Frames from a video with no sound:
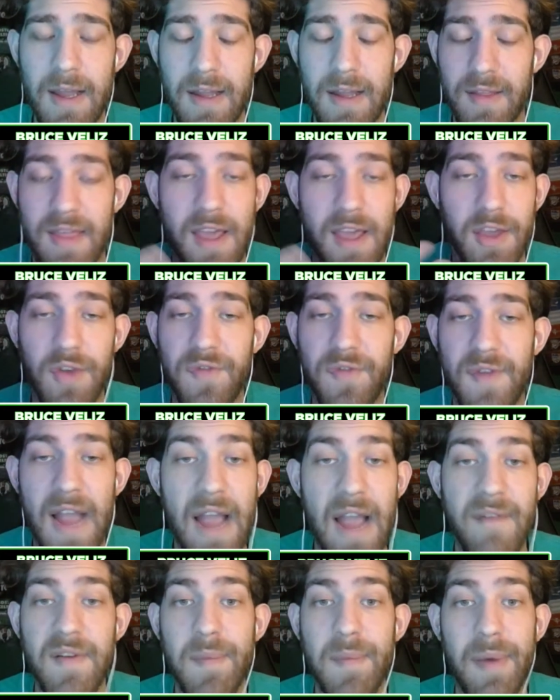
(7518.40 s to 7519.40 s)
Thank you for
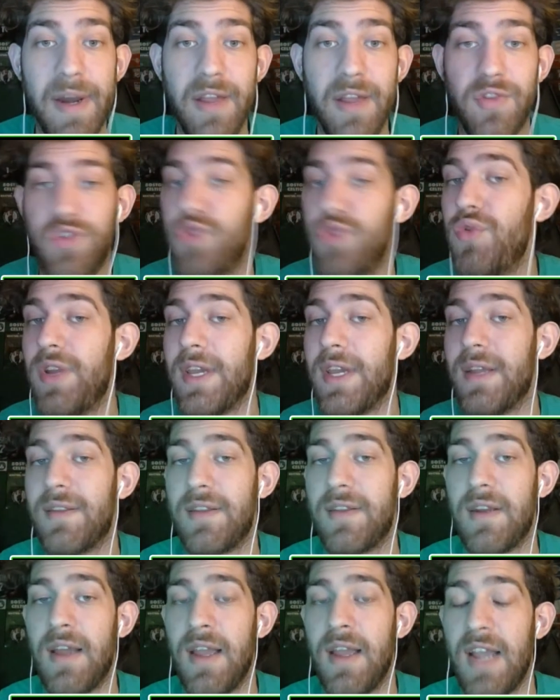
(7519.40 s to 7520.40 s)
everybody tuning in
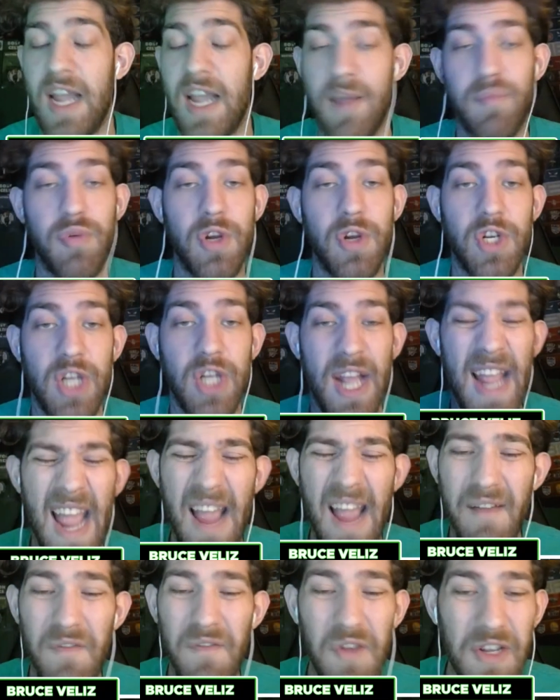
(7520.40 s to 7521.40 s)
tonight. I appreciate
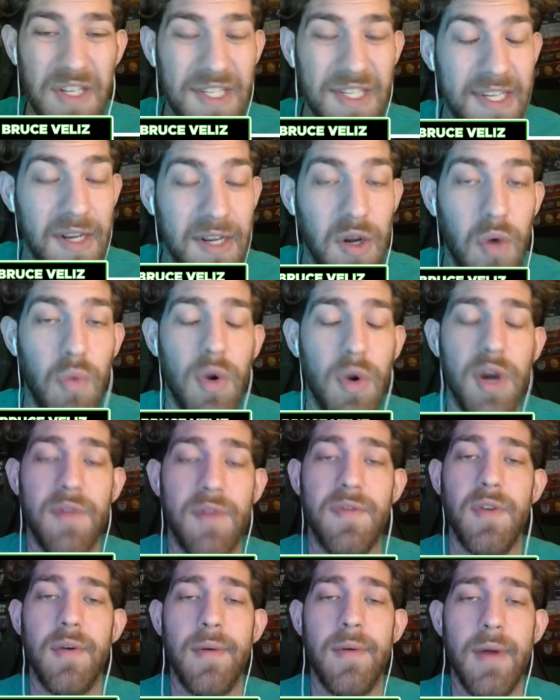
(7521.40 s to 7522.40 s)
every single one
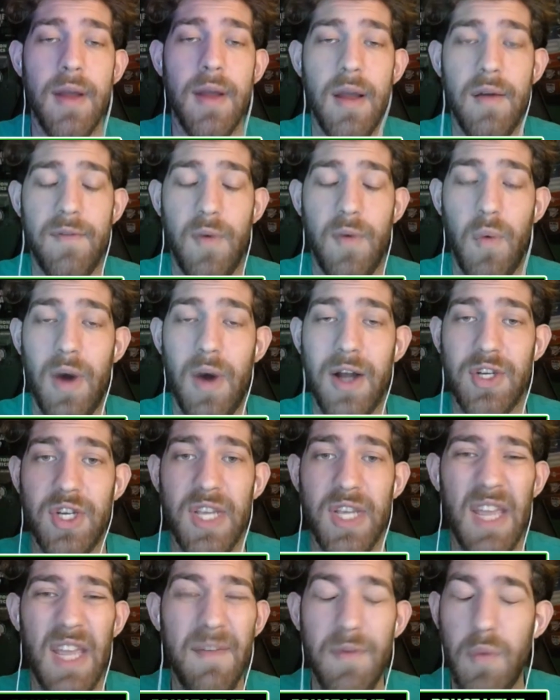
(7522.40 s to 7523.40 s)
of you for
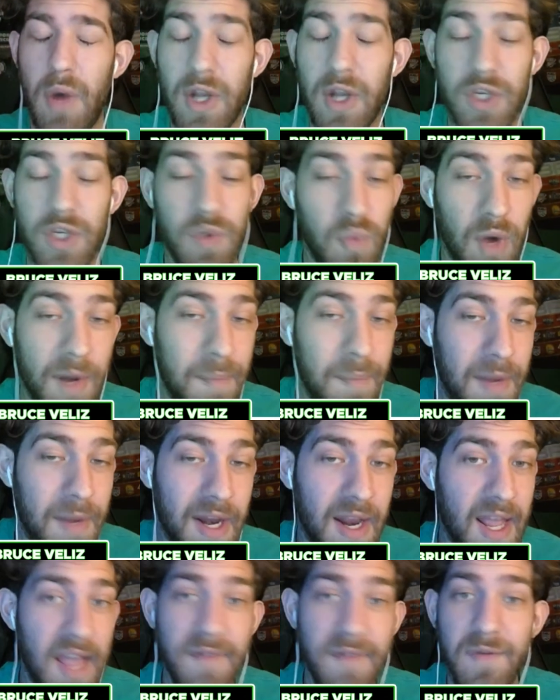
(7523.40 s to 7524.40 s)
watching. If you watched one
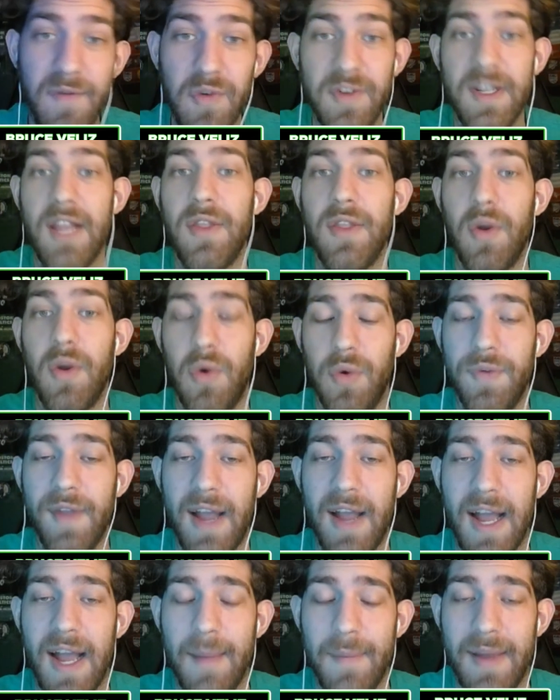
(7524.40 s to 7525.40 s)
minute, if you stayed the whole
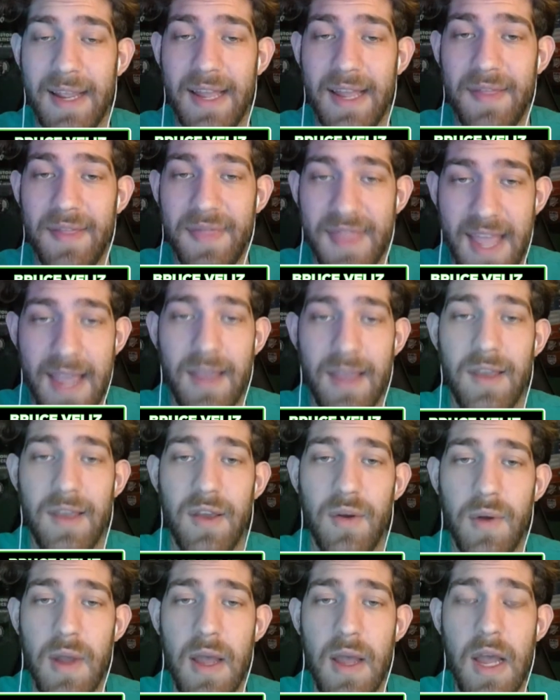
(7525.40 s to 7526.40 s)
time, again, thank
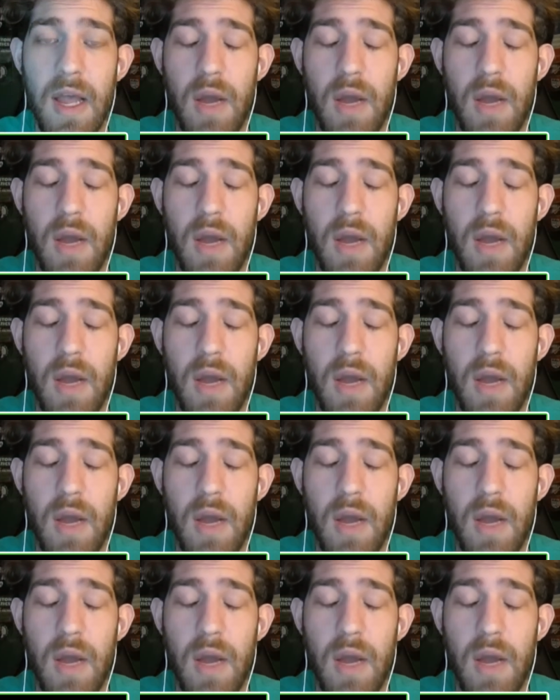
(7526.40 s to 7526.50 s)
you.